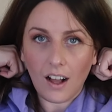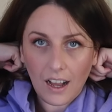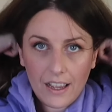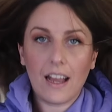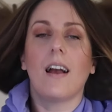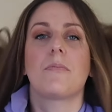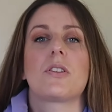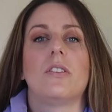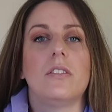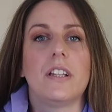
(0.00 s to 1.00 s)
I
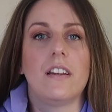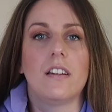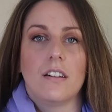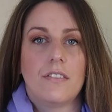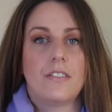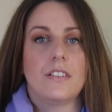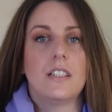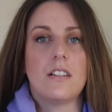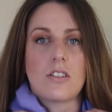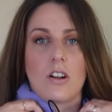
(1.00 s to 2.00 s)
absolutely love
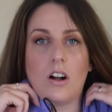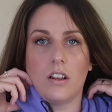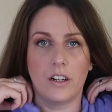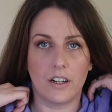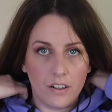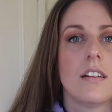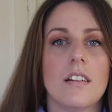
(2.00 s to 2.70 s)
this color.